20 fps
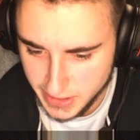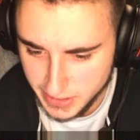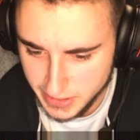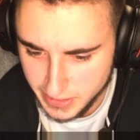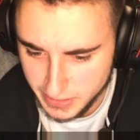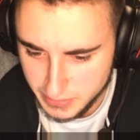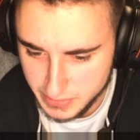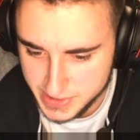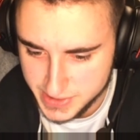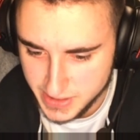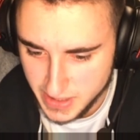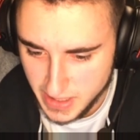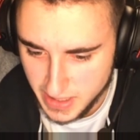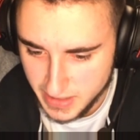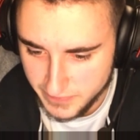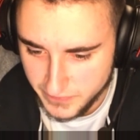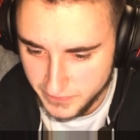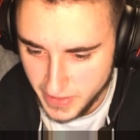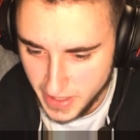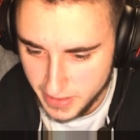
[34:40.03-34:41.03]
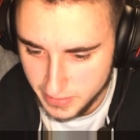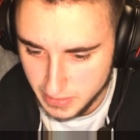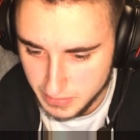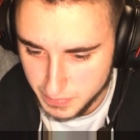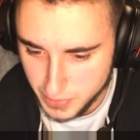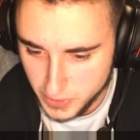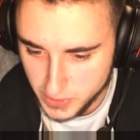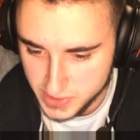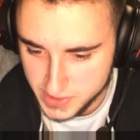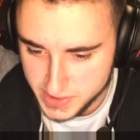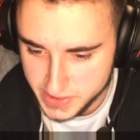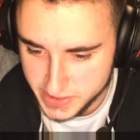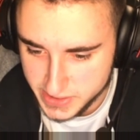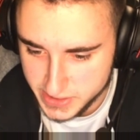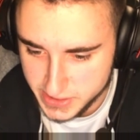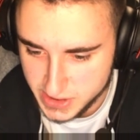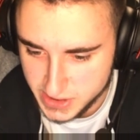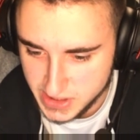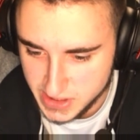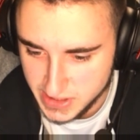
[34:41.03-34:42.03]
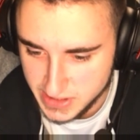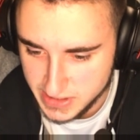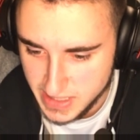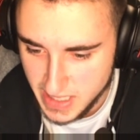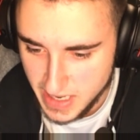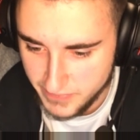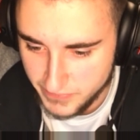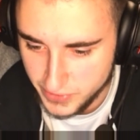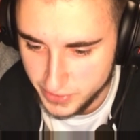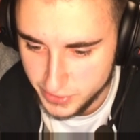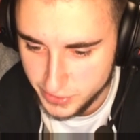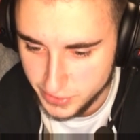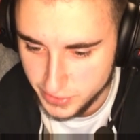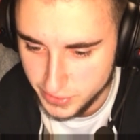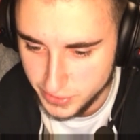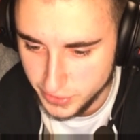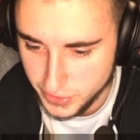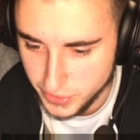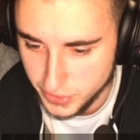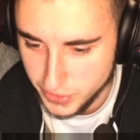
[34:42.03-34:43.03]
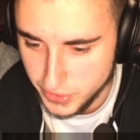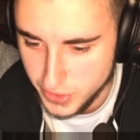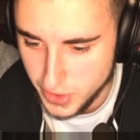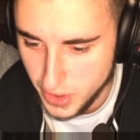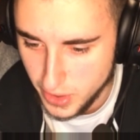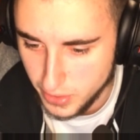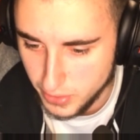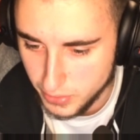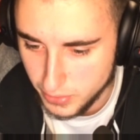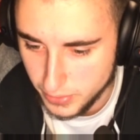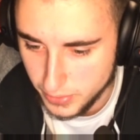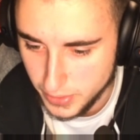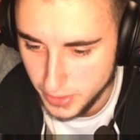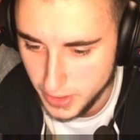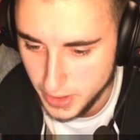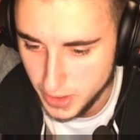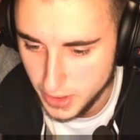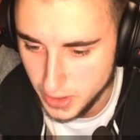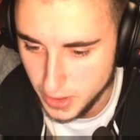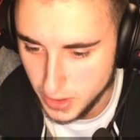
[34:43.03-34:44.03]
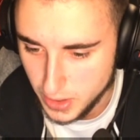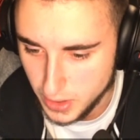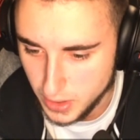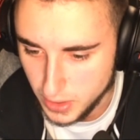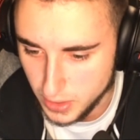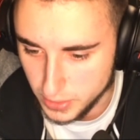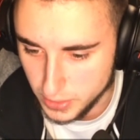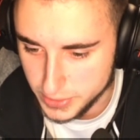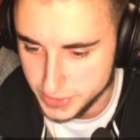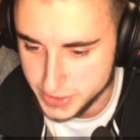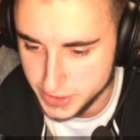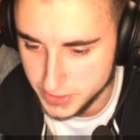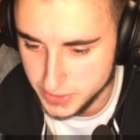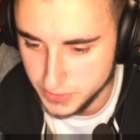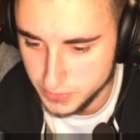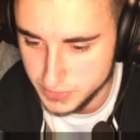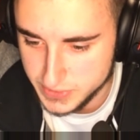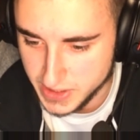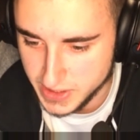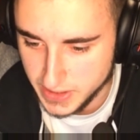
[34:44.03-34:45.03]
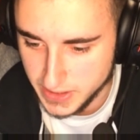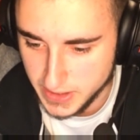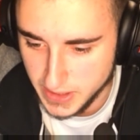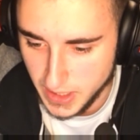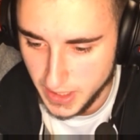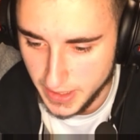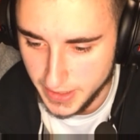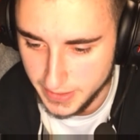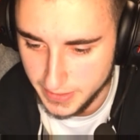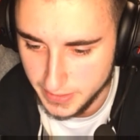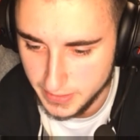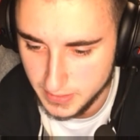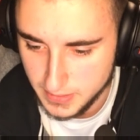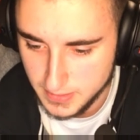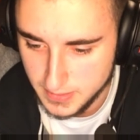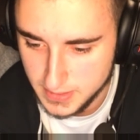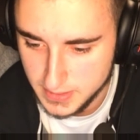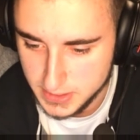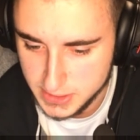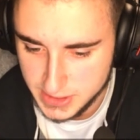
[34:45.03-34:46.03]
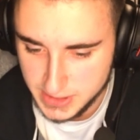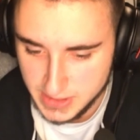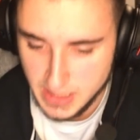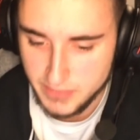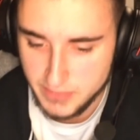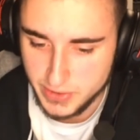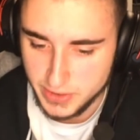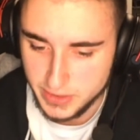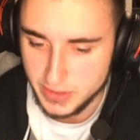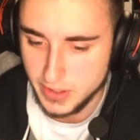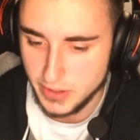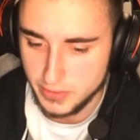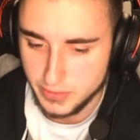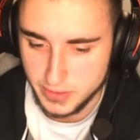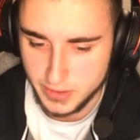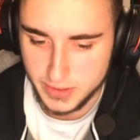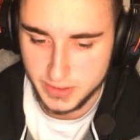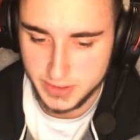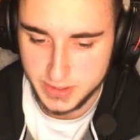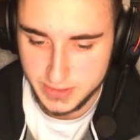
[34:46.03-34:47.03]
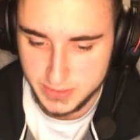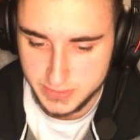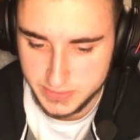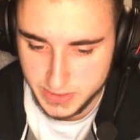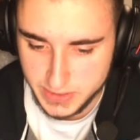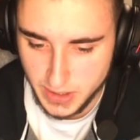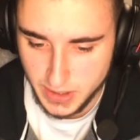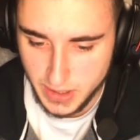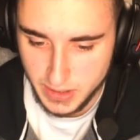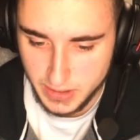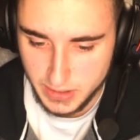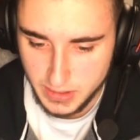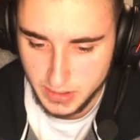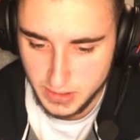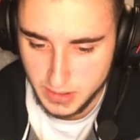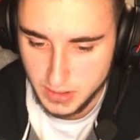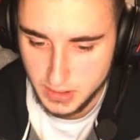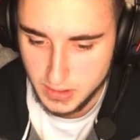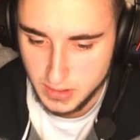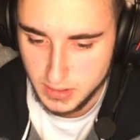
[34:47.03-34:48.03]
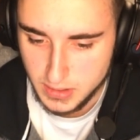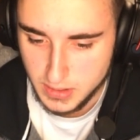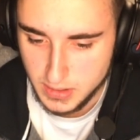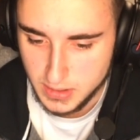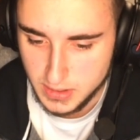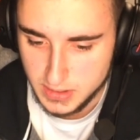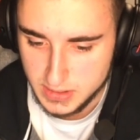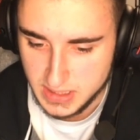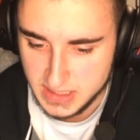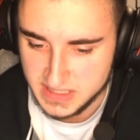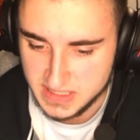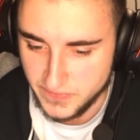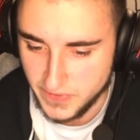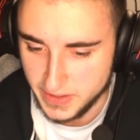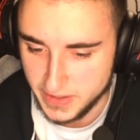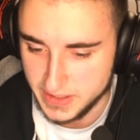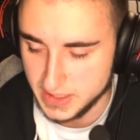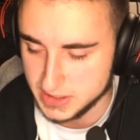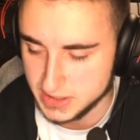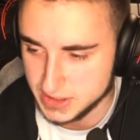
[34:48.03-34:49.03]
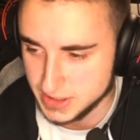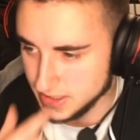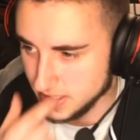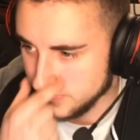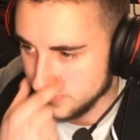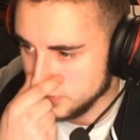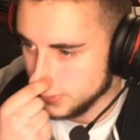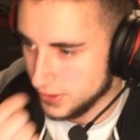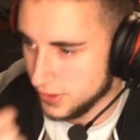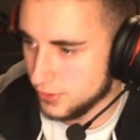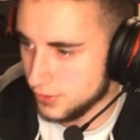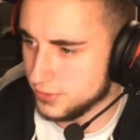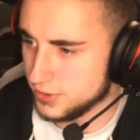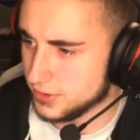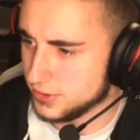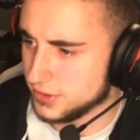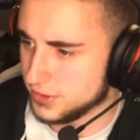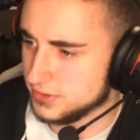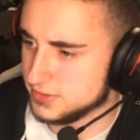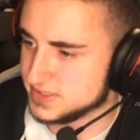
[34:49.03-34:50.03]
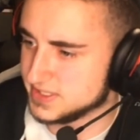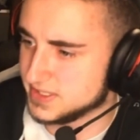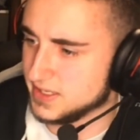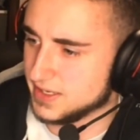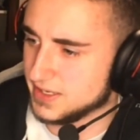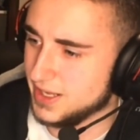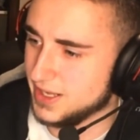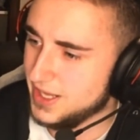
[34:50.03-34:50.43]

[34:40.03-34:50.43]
was not a violent person, and she'd never known her to use a gun. She never known her to use a gun. Testified that she never known her to use a gun.